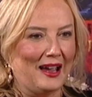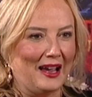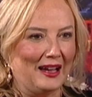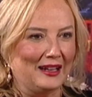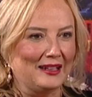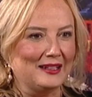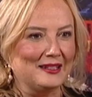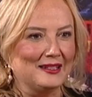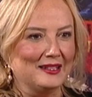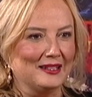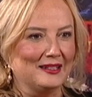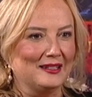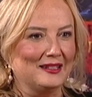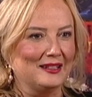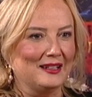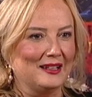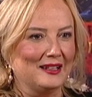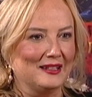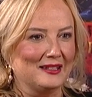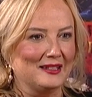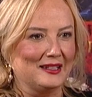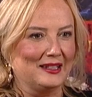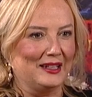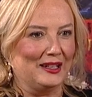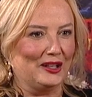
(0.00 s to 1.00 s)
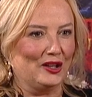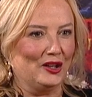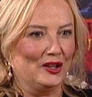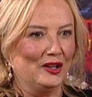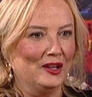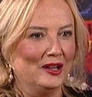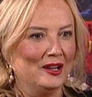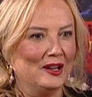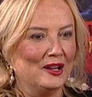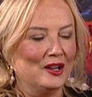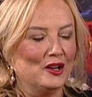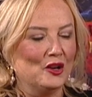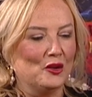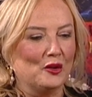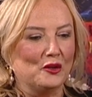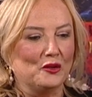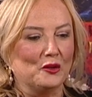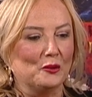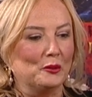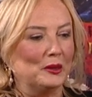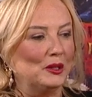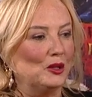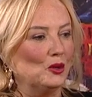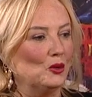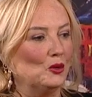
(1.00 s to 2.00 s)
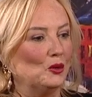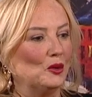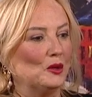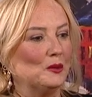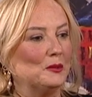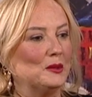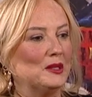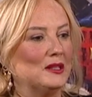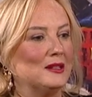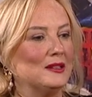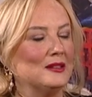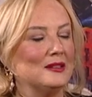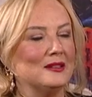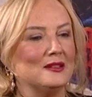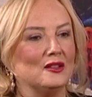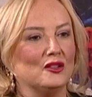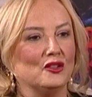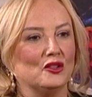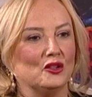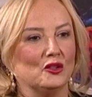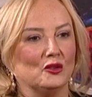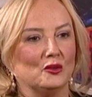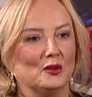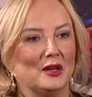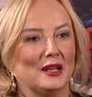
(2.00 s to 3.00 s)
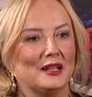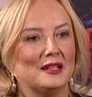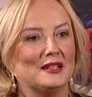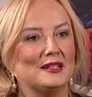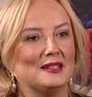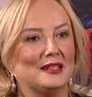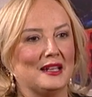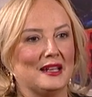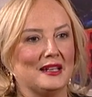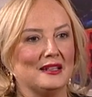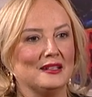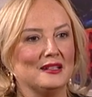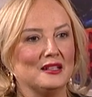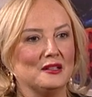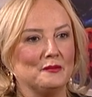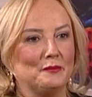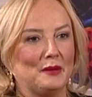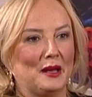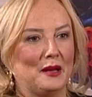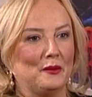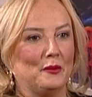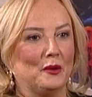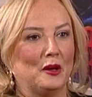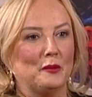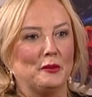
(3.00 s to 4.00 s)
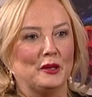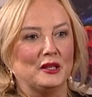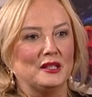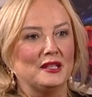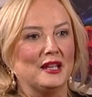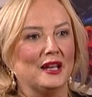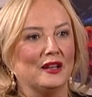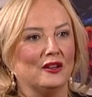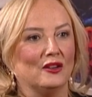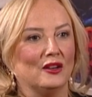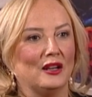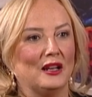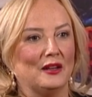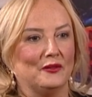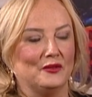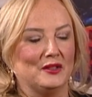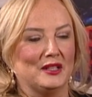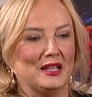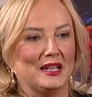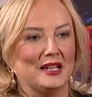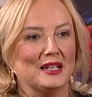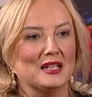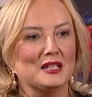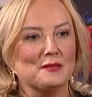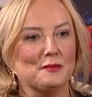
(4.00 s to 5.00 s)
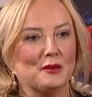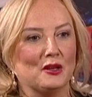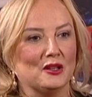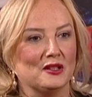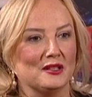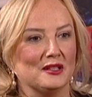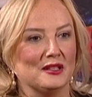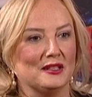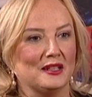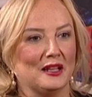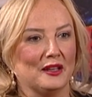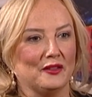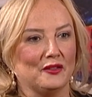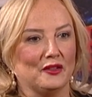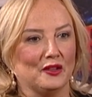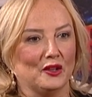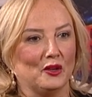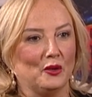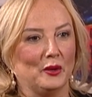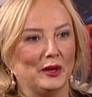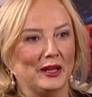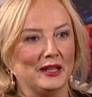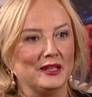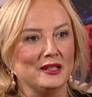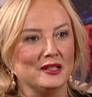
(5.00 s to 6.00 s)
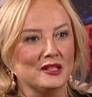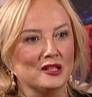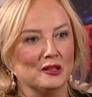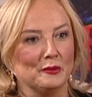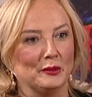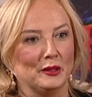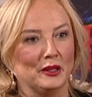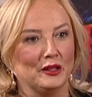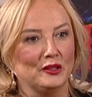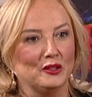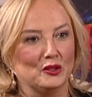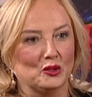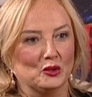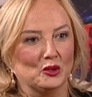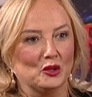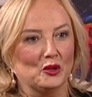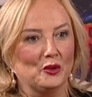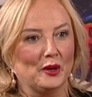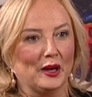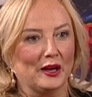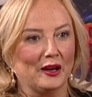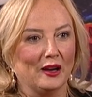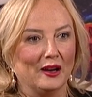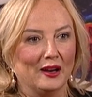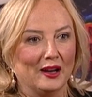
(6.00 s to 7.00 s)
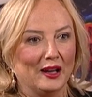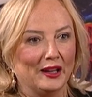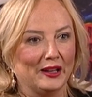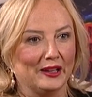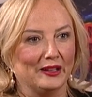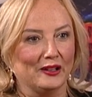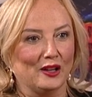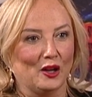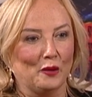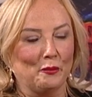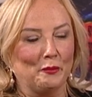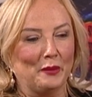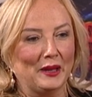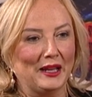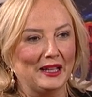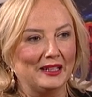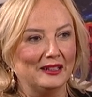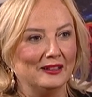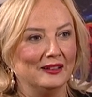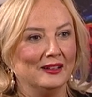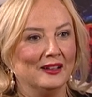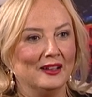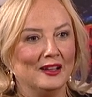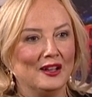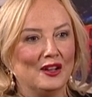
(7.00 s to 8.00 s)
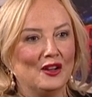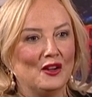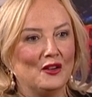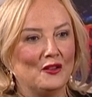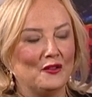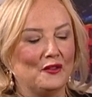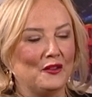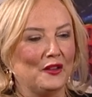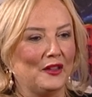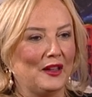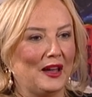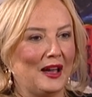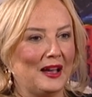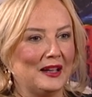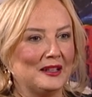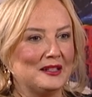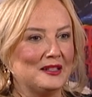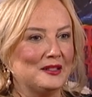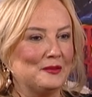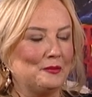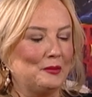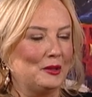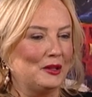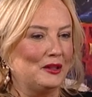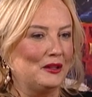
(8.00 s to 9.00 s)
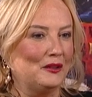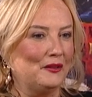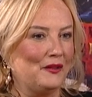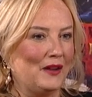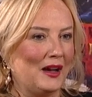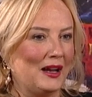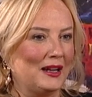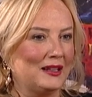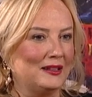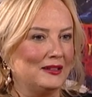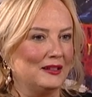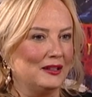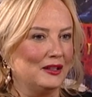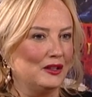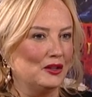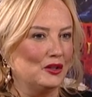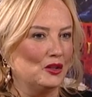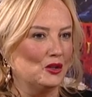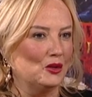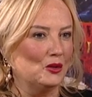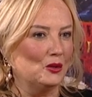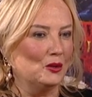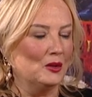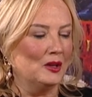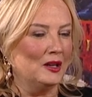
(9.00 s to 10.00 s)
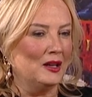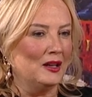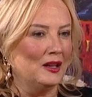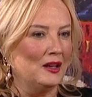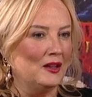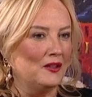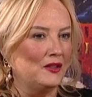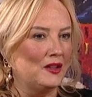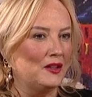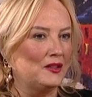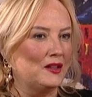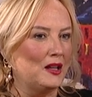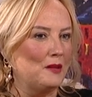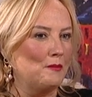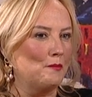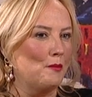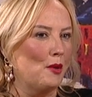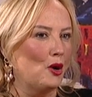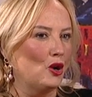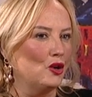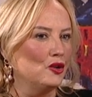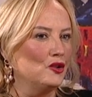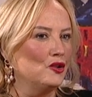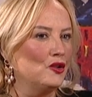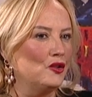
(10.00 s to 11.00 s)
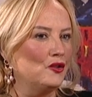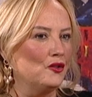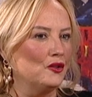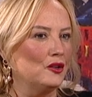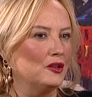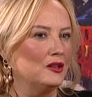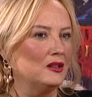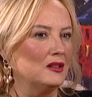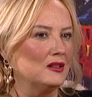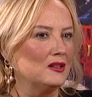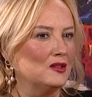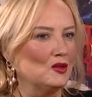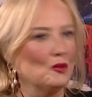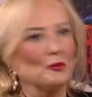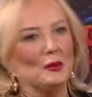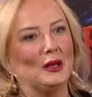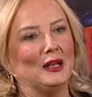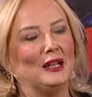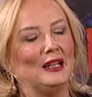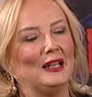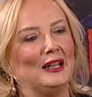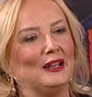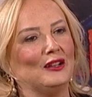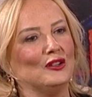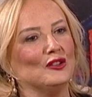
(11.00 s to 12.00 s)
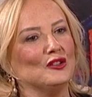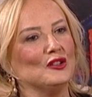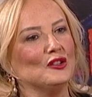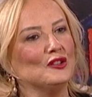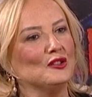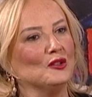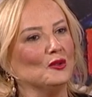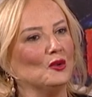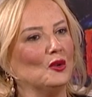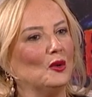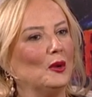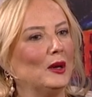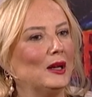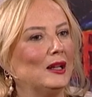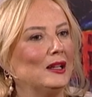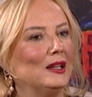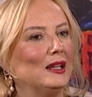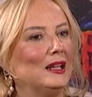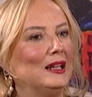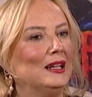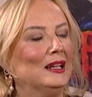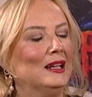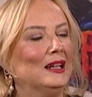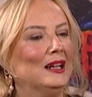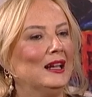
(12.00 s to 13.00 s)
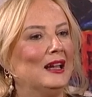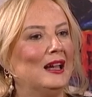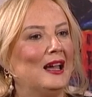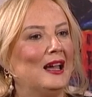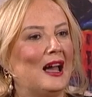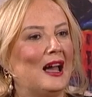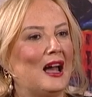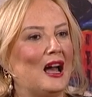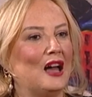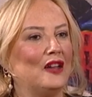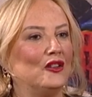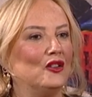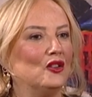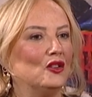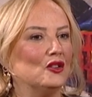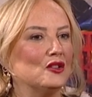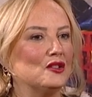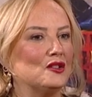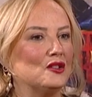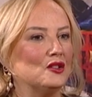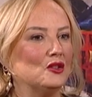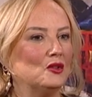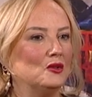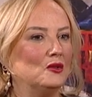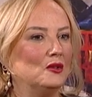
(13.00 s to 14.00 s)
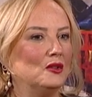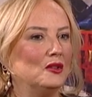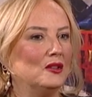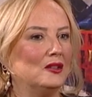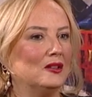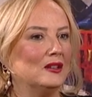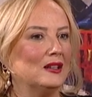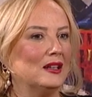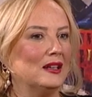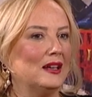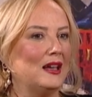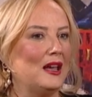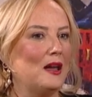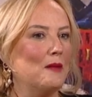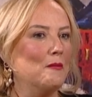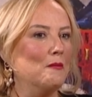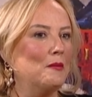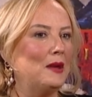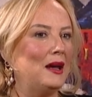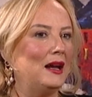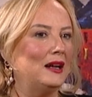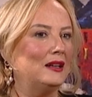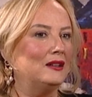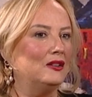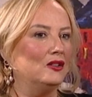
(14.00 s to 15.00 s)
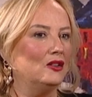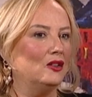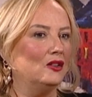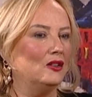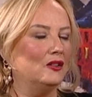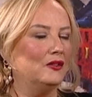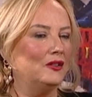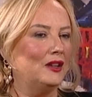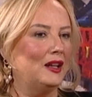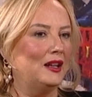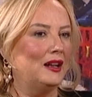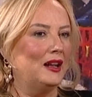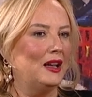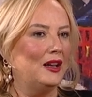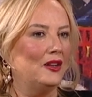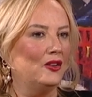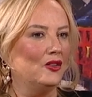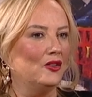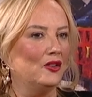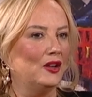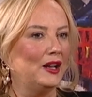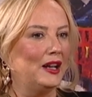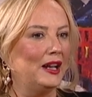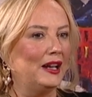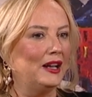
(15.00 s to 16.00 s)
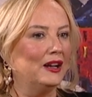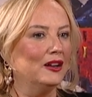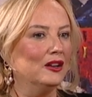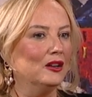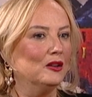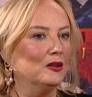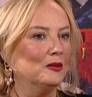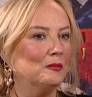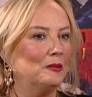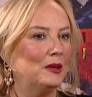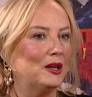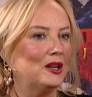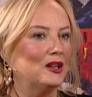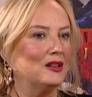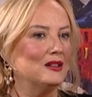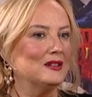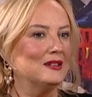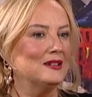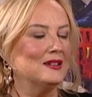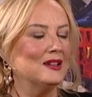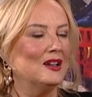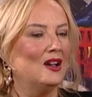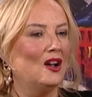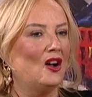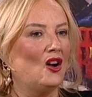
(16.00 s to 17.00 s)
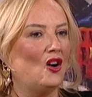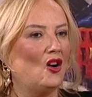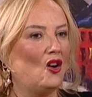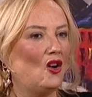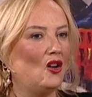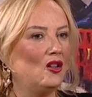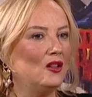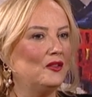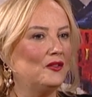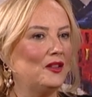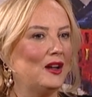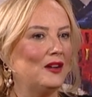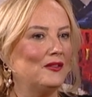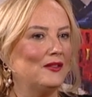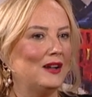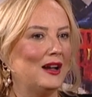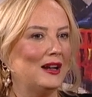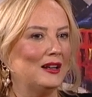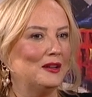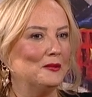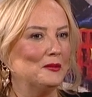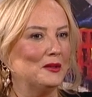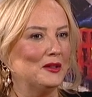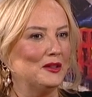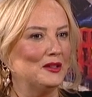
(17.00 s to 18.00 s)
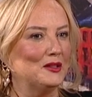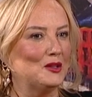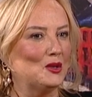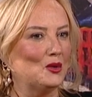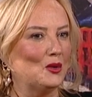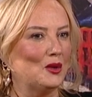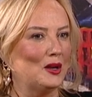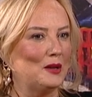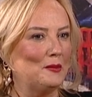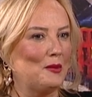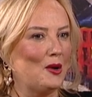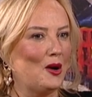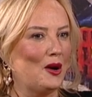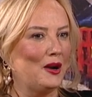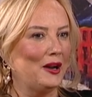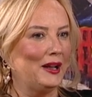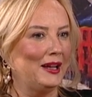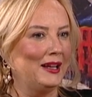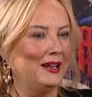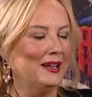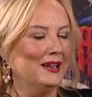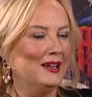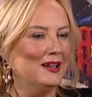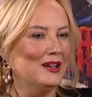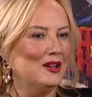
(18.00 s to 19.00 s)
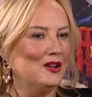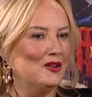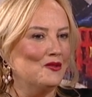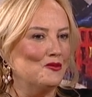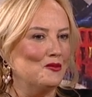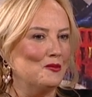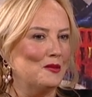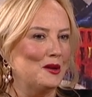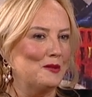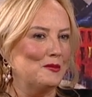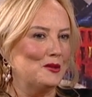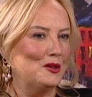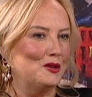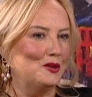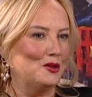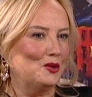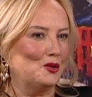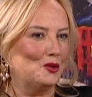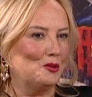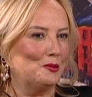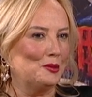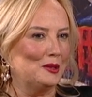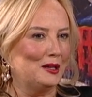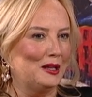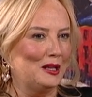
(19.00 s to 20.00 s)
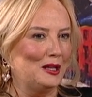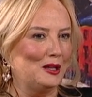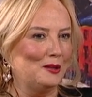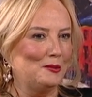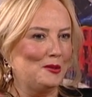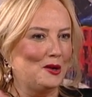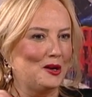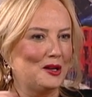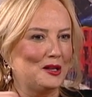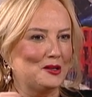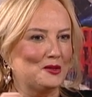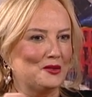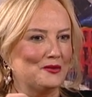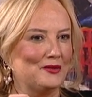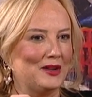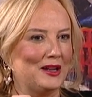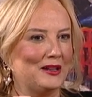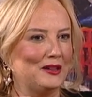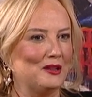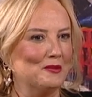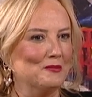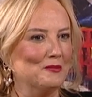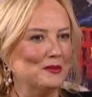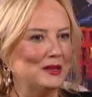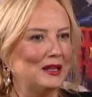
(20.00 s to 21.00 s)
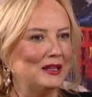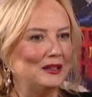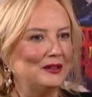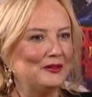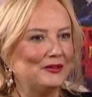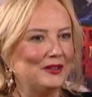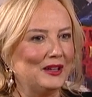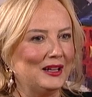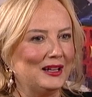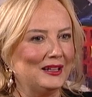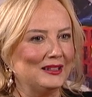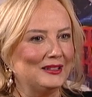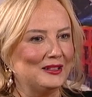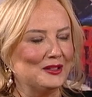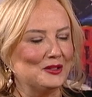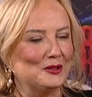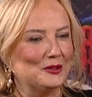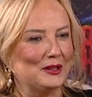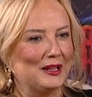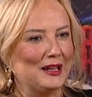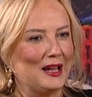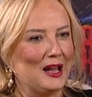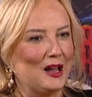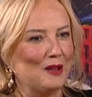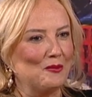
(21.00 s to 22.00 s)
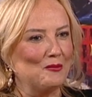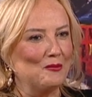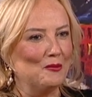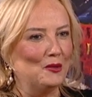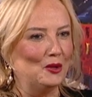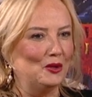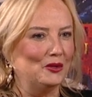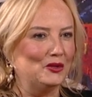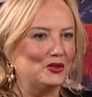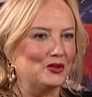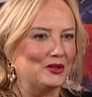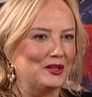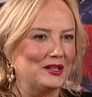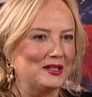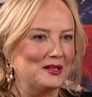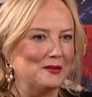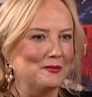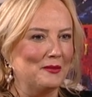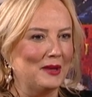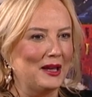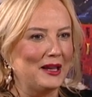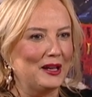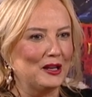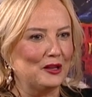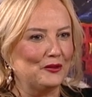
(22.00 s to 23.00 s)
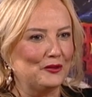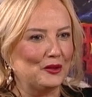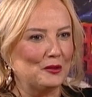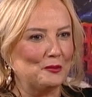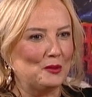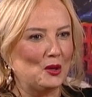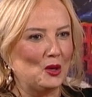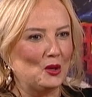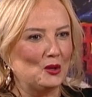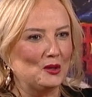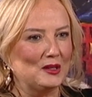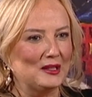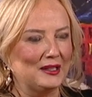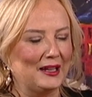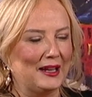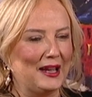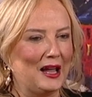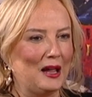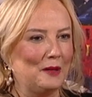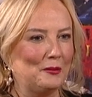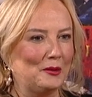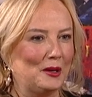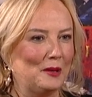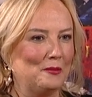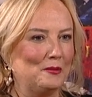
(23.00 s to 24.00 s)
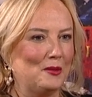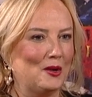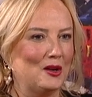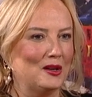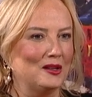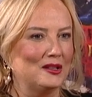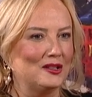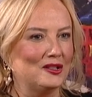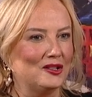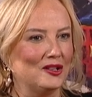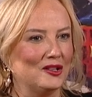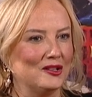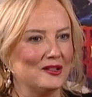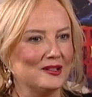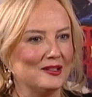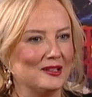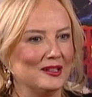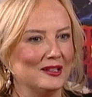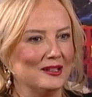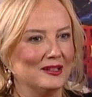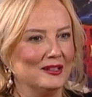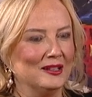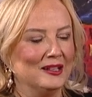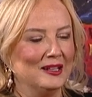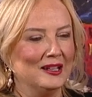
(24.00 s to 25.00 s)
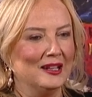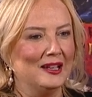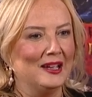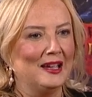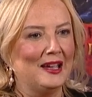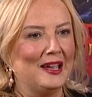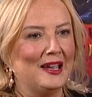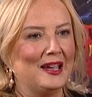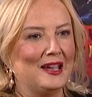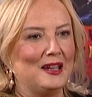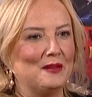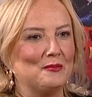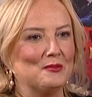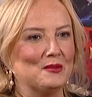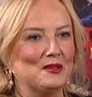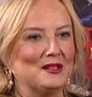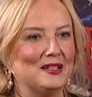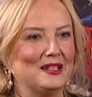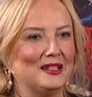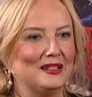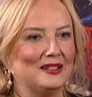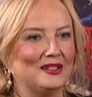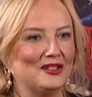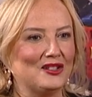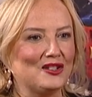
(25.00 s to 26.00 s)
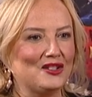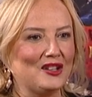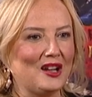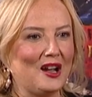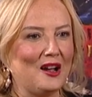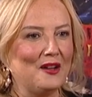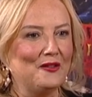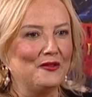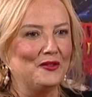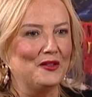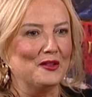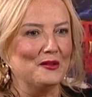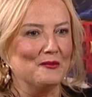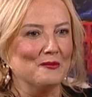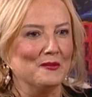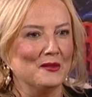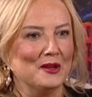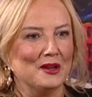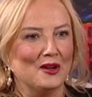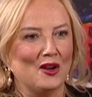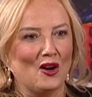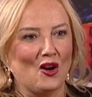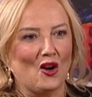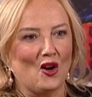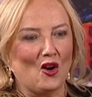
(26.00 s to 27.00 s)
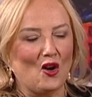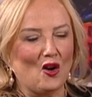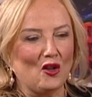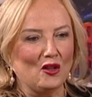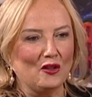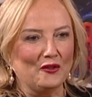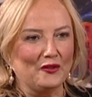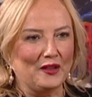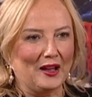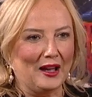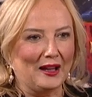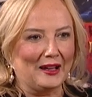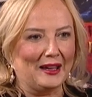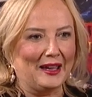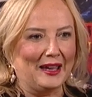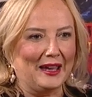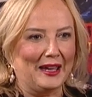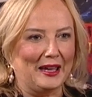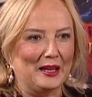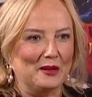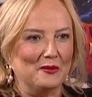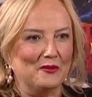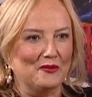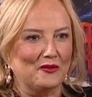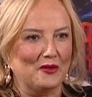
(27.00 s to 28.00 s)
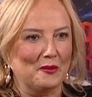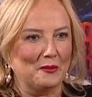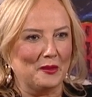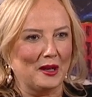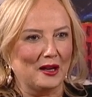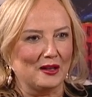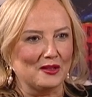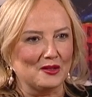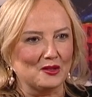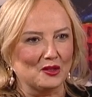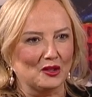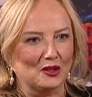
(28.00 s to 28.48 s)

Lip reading: exit as leader. That we know that was, you know, extended by, well, by 10 or 11 days because of the death of the Queen. Should have been out the door quicker had it not been for that. But the fact that, you know, that they burned through so many leaders so quickly, and also the impact that all of that had on here, because all of that wrangling within the Tory party, remember the local political parties were right in the middle of that. You know, they helped move Theresa May out of her post. They helped get Boris Johnson. He proceeded to shaft them. All of that came from that